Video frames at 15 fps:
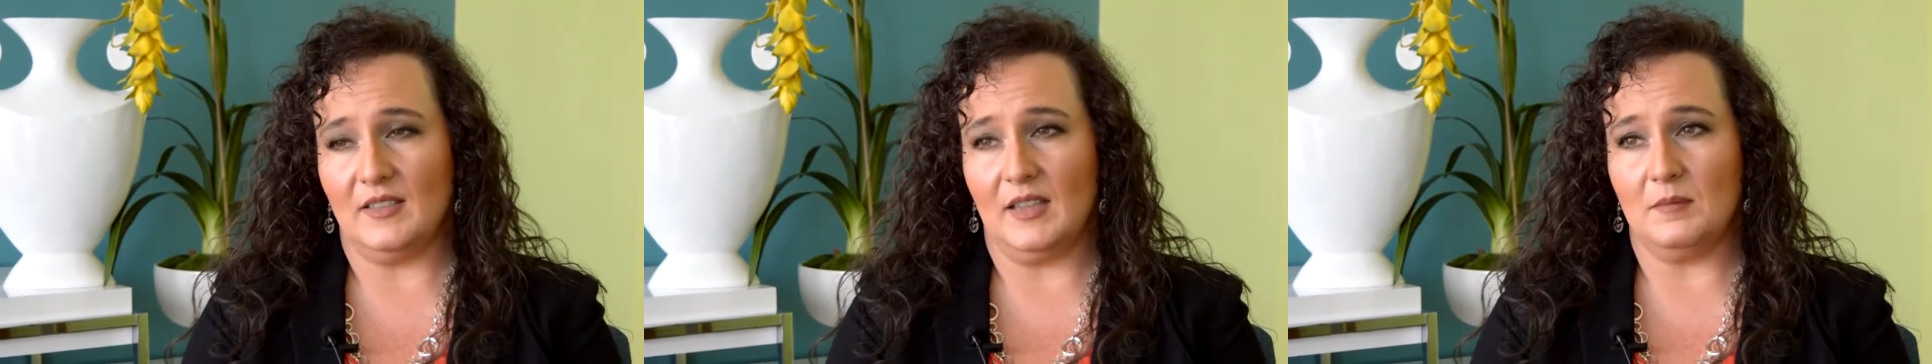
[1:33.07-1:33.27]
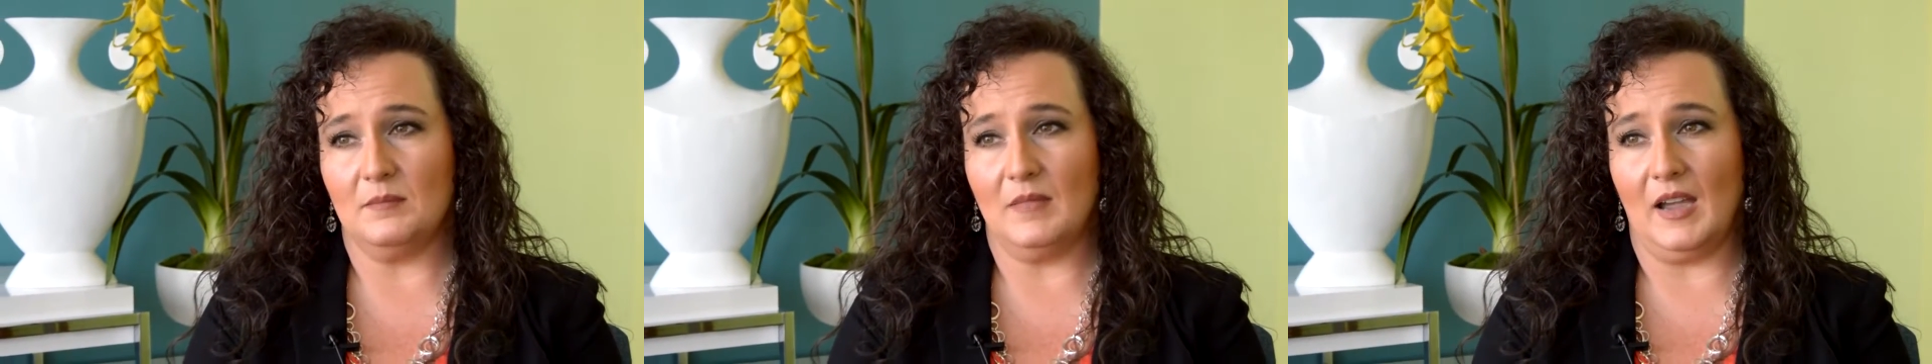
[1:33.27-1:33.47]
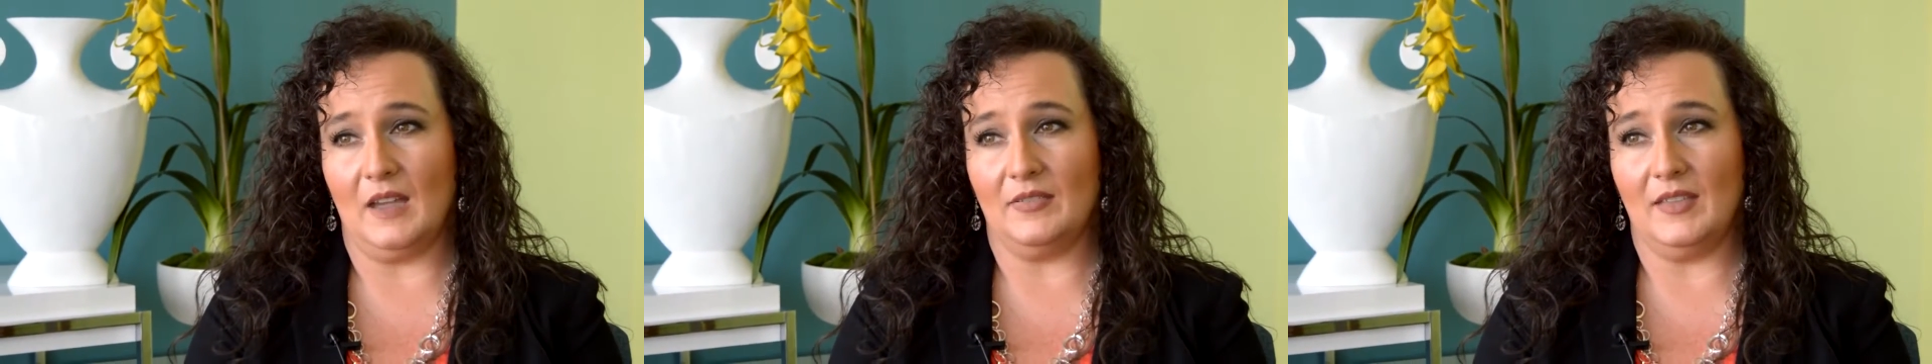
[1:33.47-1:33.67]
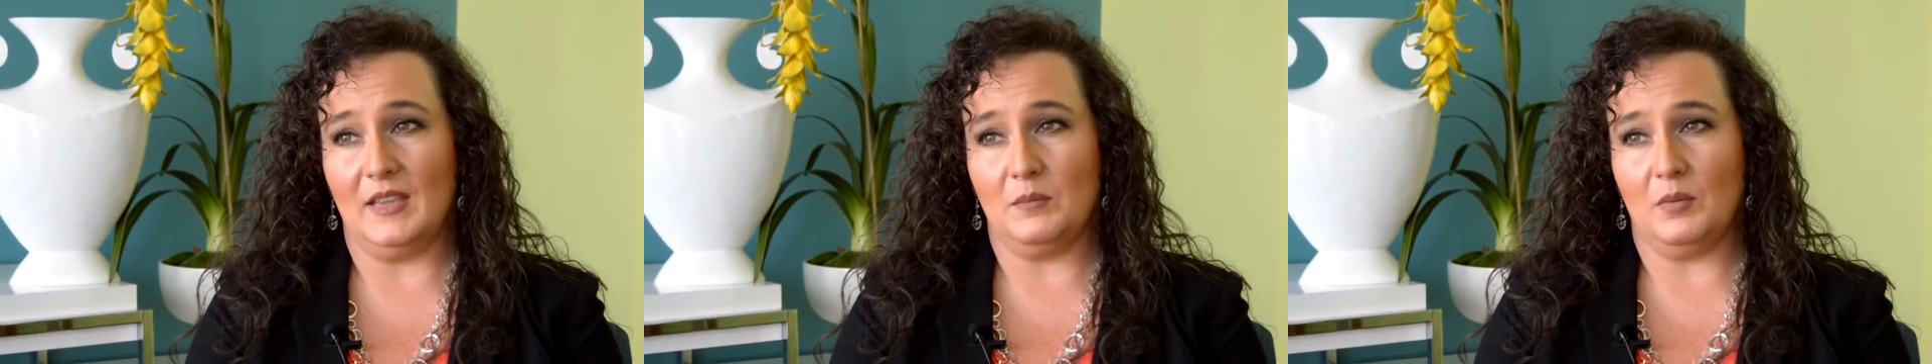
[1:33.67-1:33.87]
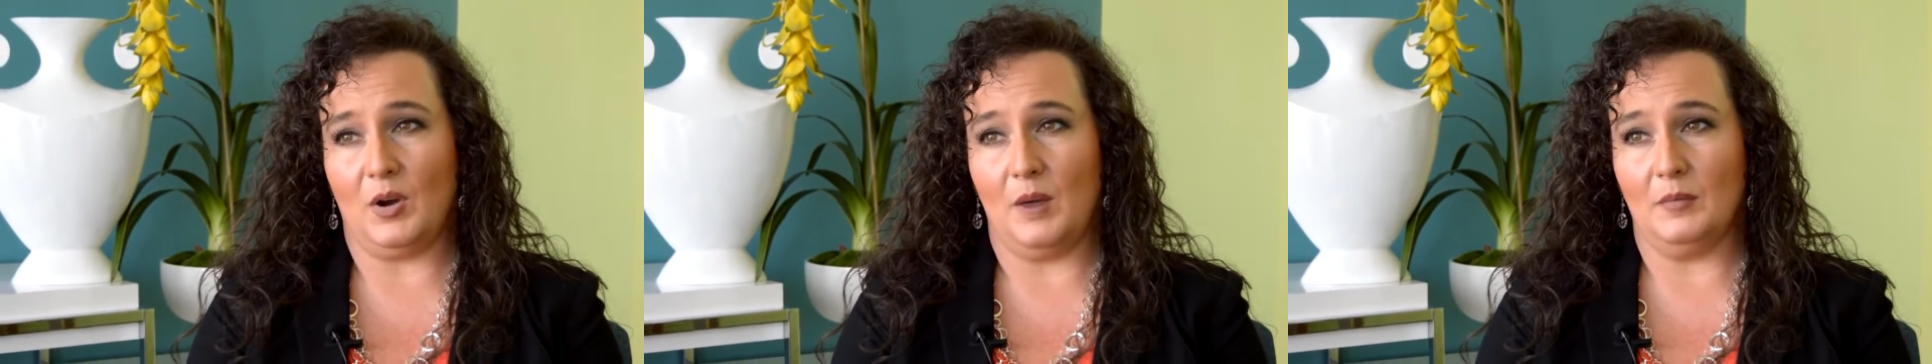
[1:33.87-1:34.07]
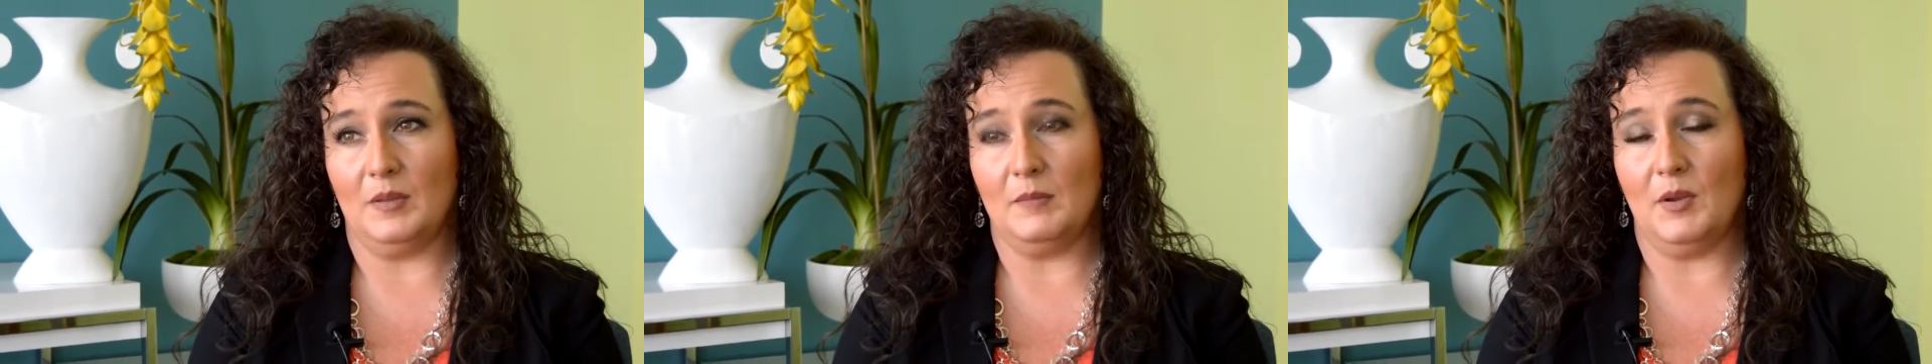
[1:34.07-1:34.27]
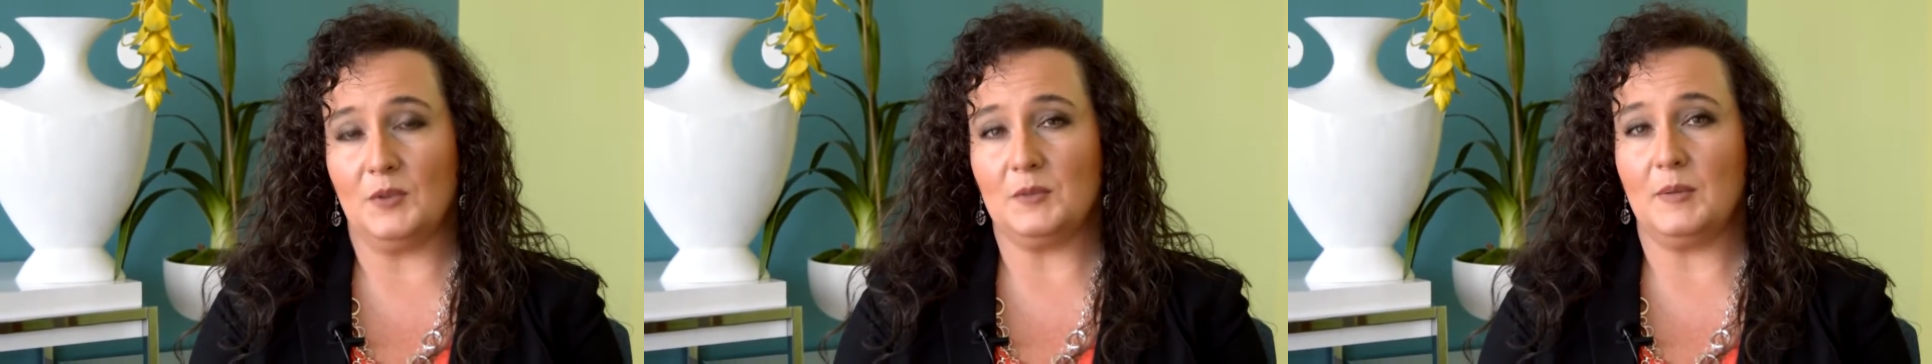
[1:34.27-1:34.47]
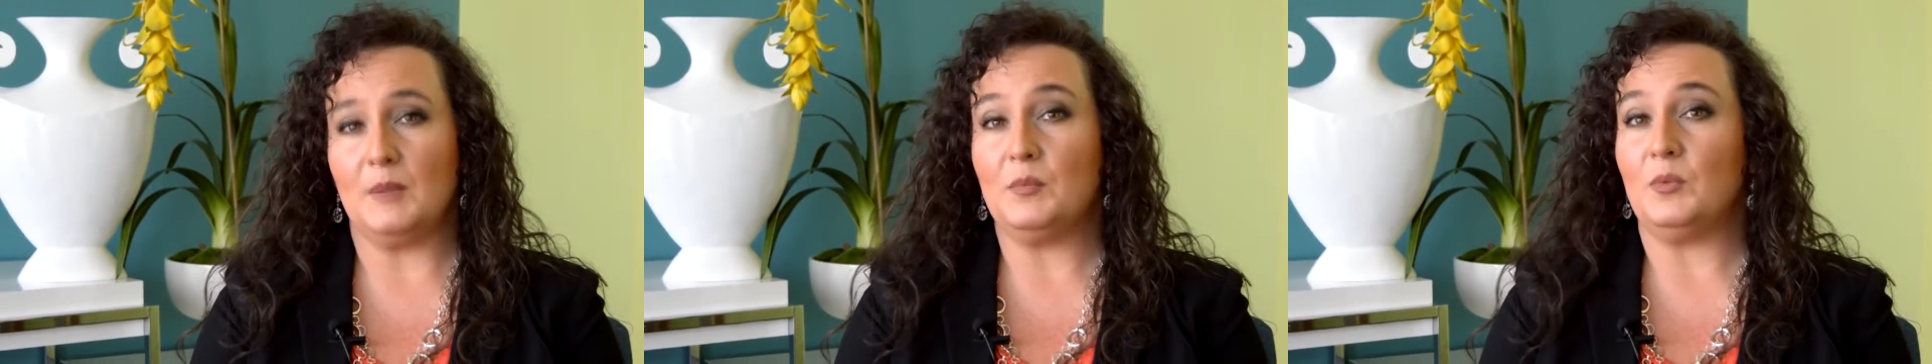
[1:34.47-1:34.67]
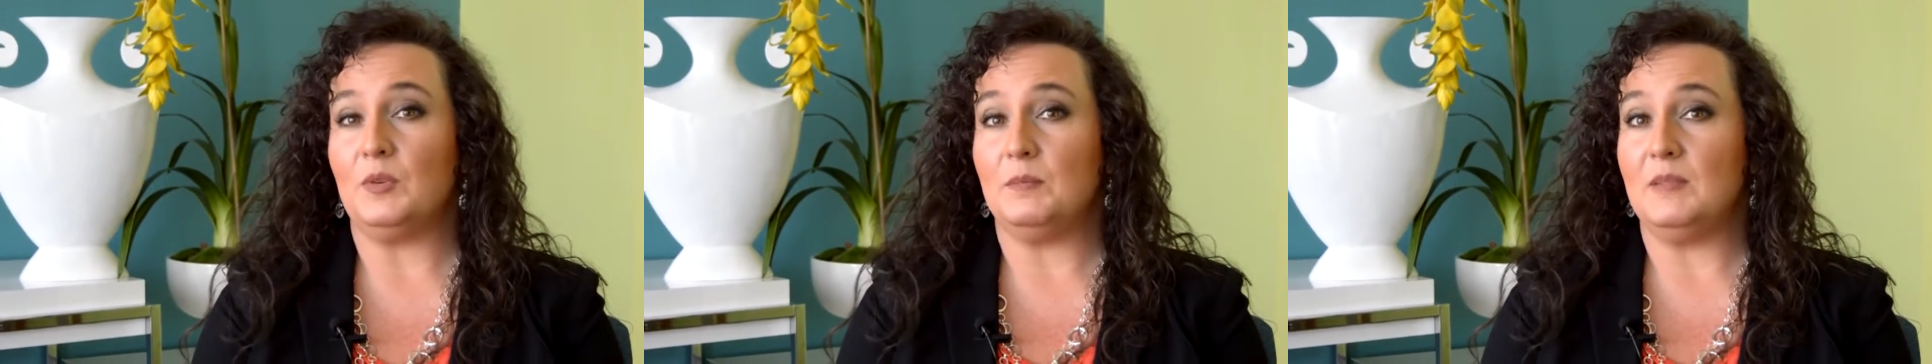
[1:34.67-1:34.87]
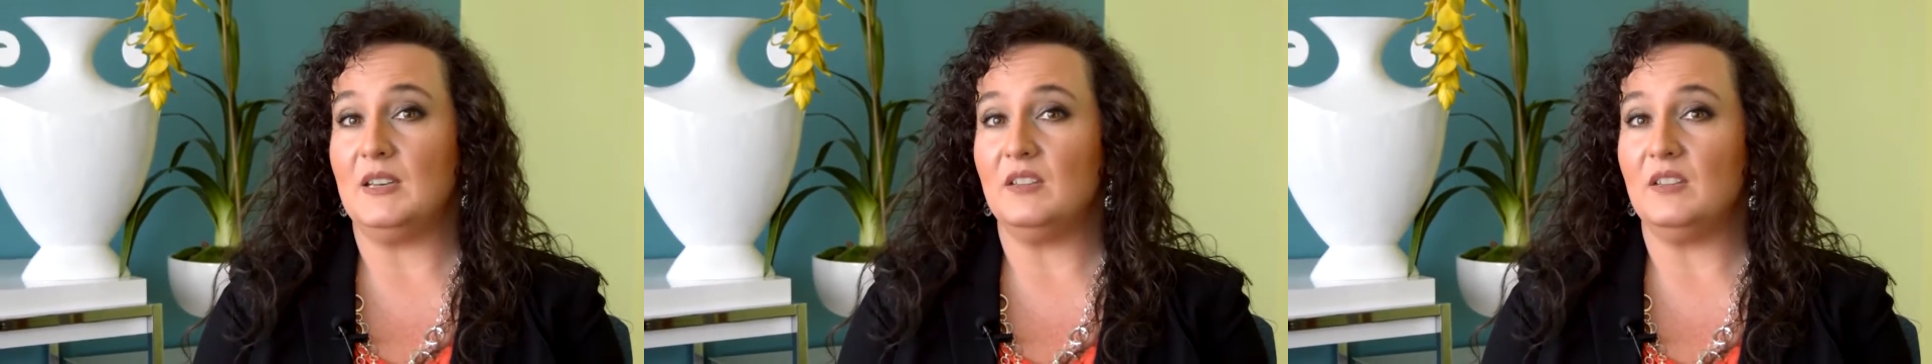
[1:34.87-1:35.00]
that I think probably most people would